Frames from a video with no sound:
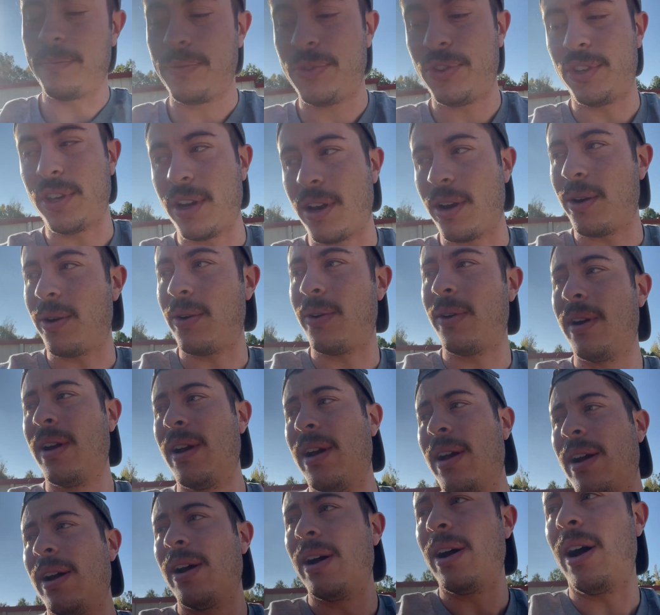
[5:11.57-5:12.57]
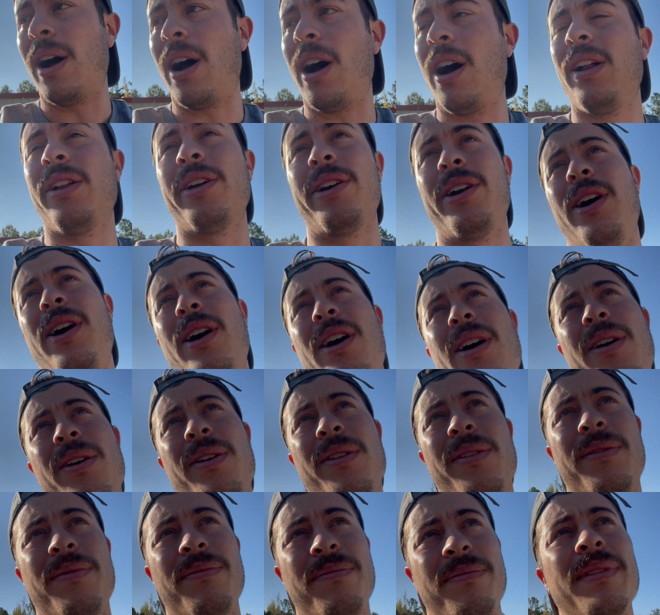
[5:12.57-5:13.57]
So all in all,
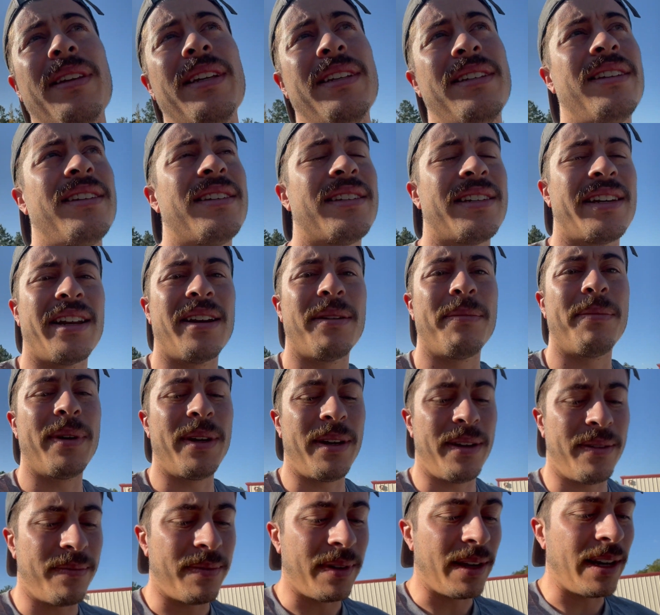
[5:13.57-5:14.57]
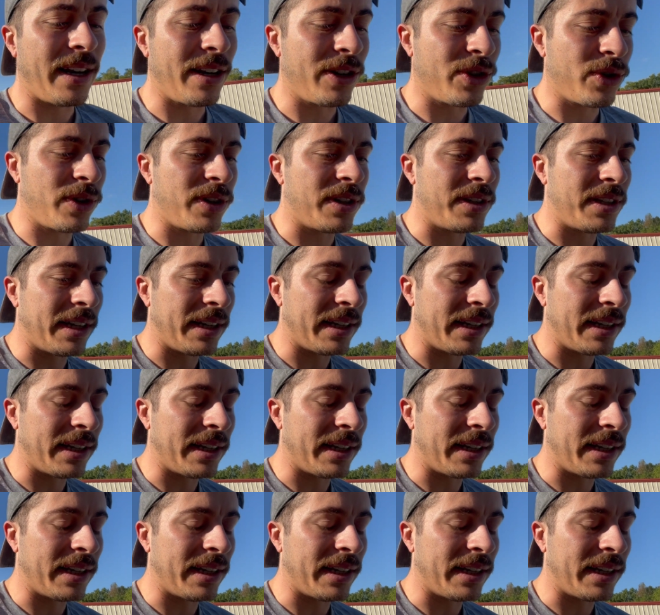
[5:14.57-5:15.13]
this is gonna be an interesting